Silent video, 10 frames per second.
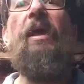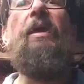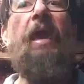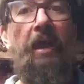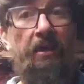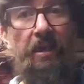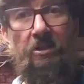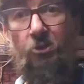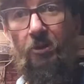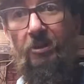can
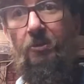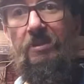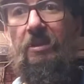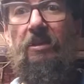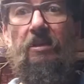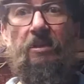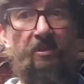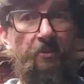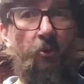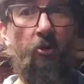occasionally do as a
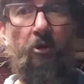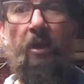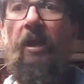custom order,